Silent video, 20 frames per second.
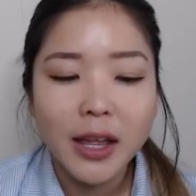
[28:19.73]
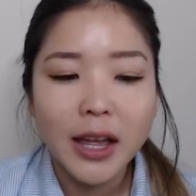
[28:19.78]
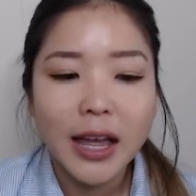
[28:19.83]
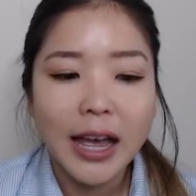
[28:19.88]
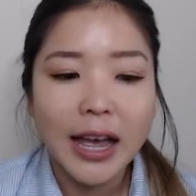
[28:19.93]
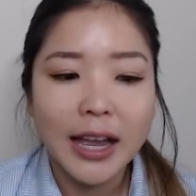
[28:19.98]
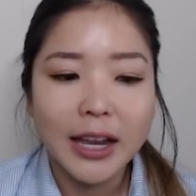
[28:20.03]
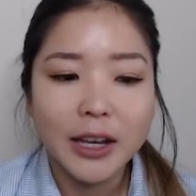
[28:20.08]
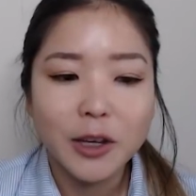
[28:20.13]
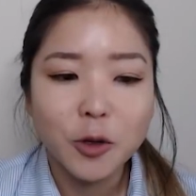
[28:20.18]

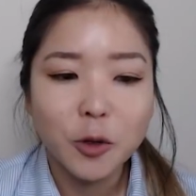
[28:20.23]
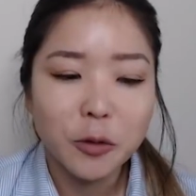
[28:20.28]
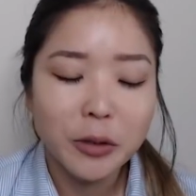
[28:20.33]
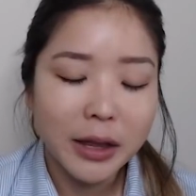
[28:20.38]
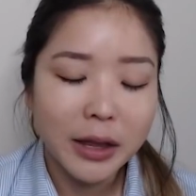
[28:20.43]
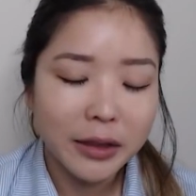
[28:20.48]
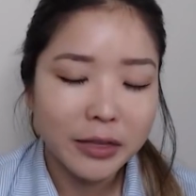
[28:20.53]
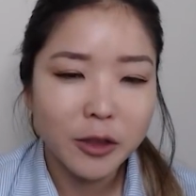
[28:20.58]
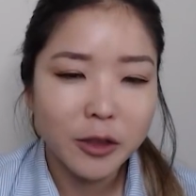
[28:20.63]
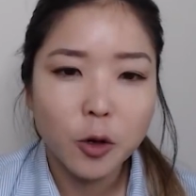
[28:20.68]
I know
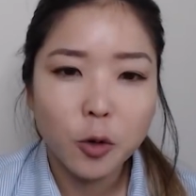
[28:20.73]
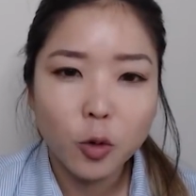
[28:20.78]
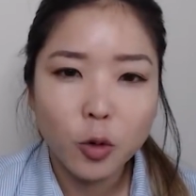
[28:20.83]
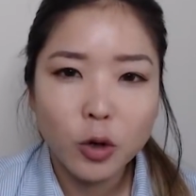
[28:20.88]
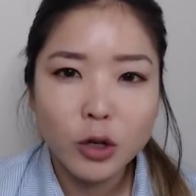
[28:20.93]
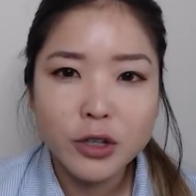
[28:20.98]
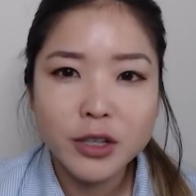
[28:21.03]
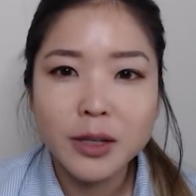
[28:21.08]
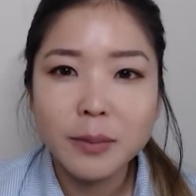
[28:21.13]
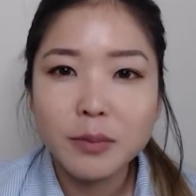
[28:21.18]
that there were
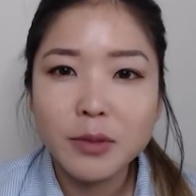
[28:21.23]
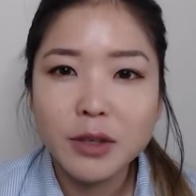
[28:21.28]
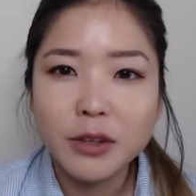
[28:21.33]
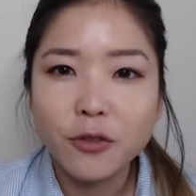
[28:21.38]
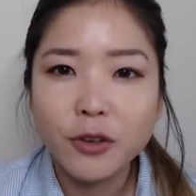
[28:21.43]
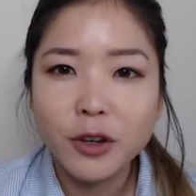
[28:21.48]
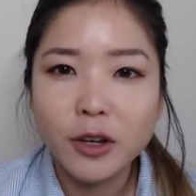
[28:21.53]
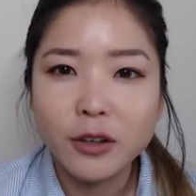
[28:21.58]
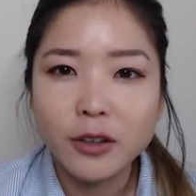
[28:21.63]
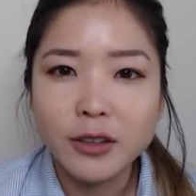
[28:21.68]
some
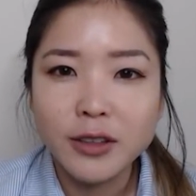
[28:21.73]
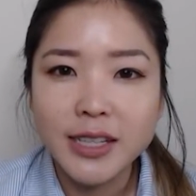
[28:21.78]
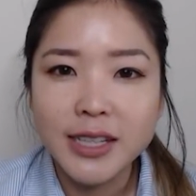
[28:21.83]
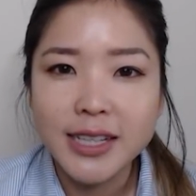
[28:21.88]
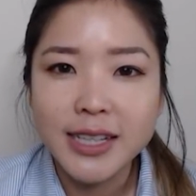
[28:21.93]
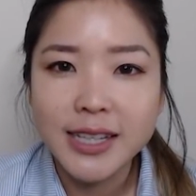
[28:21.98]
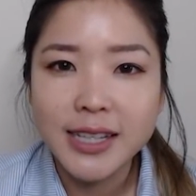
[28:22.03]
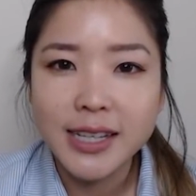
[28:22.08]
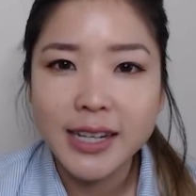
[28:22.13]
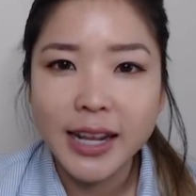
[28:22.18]

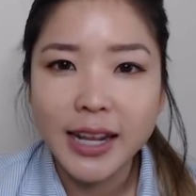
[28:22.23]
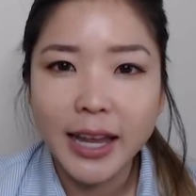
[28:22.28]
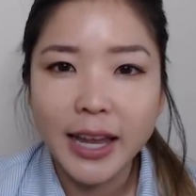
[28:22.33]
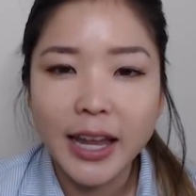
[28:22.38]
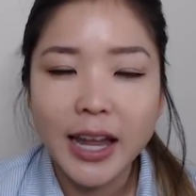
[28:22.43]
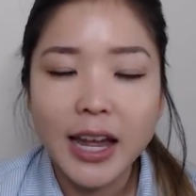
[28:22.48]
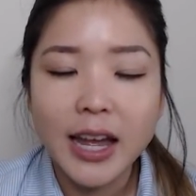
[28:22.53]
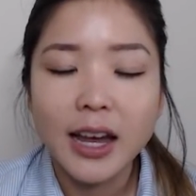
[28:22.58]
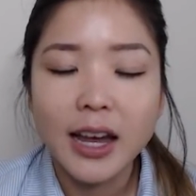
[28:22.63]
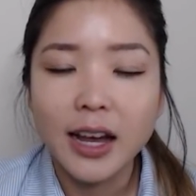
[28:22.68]
difficulties today.
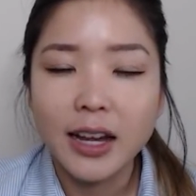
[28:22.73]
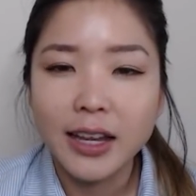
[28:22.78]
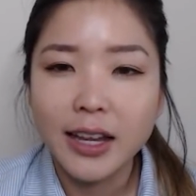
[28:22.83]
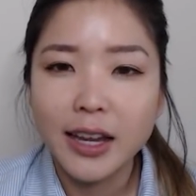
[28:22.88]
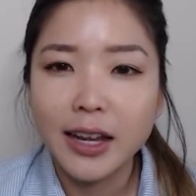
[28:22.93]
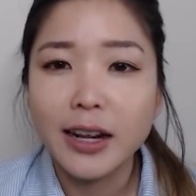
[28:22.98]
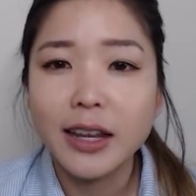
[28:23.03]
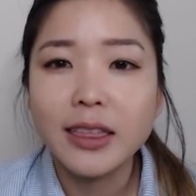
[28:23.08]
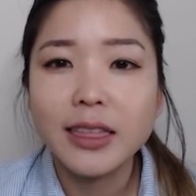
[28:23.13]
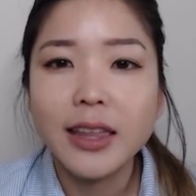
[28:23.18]

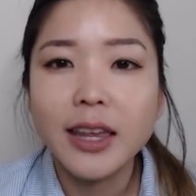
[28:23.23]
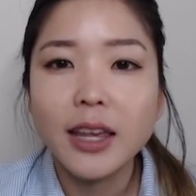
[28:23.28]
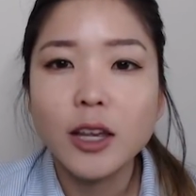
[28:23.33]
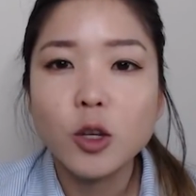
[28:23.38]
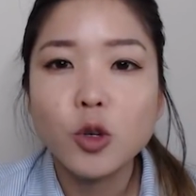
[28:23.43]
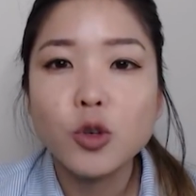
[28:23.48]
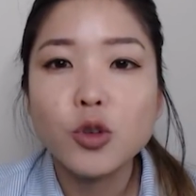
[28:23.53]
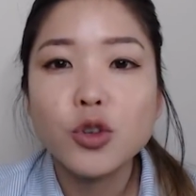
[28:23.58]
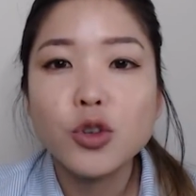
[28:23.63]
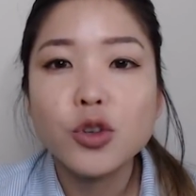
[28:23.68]
Again, I thank
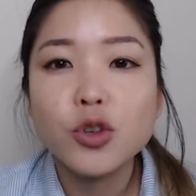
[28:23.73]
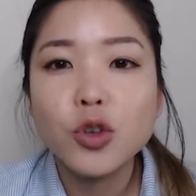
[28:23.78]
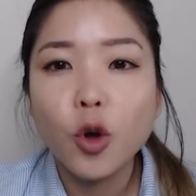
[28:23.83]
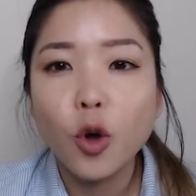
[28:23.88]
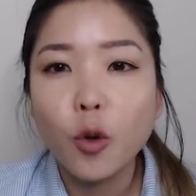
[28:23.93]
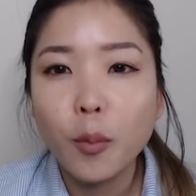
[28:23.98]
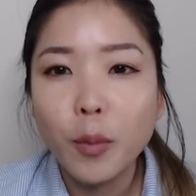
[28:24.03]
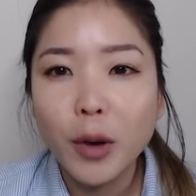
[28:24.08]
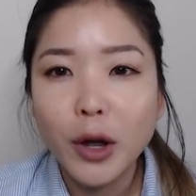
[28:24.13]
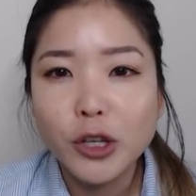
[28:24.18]
you so
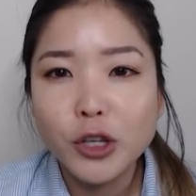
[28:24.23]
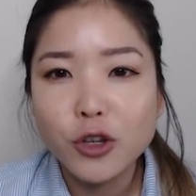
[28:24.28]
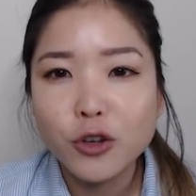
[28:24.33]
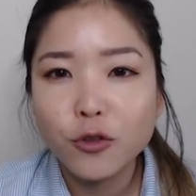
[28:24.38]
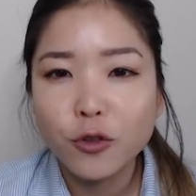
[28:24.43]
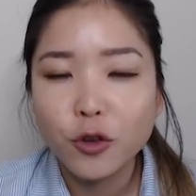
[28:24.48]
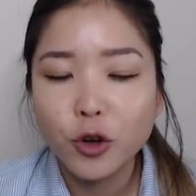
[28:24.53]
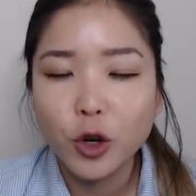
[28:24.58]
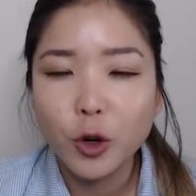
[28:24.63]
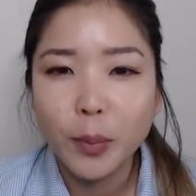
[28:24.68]
much
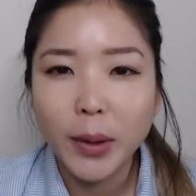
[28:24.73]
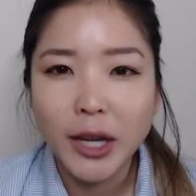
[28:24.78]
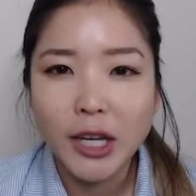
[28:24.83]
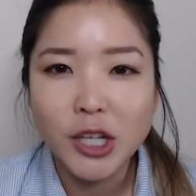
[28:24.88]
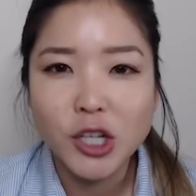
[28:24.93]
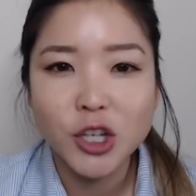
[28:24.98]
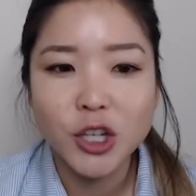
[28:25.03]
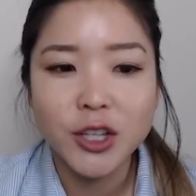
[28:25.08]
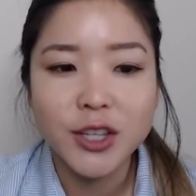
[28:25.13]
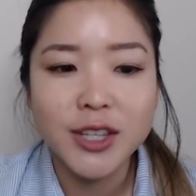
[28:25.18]
for your
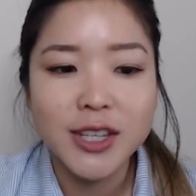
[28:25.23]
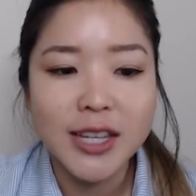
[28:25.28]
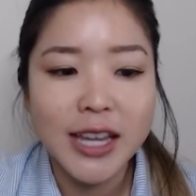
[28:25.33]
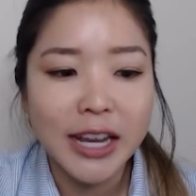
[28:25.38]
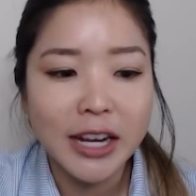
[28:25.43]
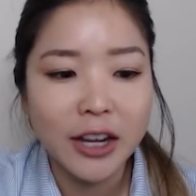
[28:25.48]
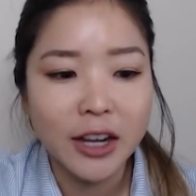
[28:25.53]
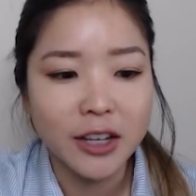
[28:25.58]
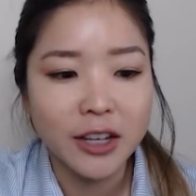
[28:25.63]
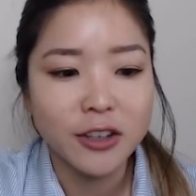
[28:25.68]
patience
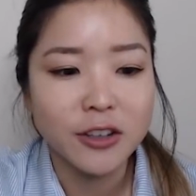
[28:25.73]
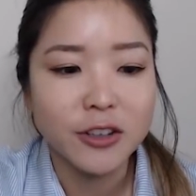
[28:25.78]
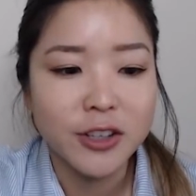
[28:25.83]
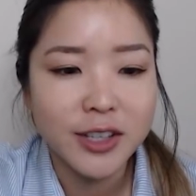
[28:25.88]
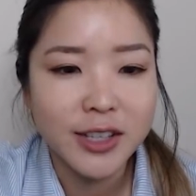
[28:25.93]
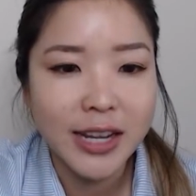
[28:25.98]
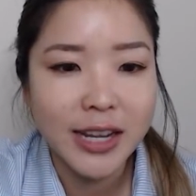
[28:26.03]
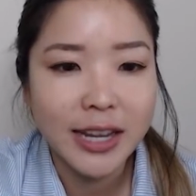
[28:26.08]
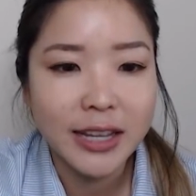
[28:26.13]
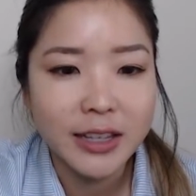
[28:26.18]
and
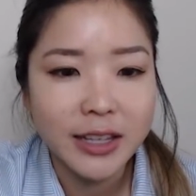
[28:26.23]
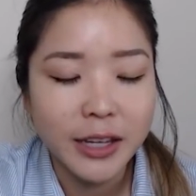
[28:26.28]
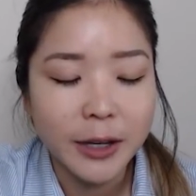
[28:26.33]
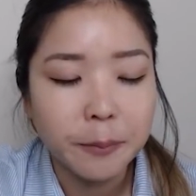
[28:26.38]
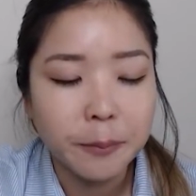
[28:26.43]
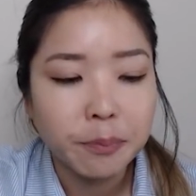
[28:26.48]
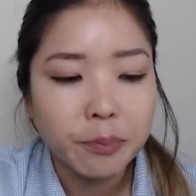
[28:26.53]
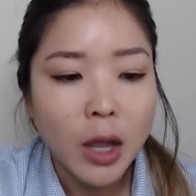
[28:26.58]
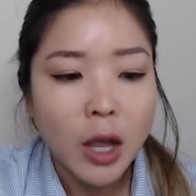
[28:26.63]
understanding.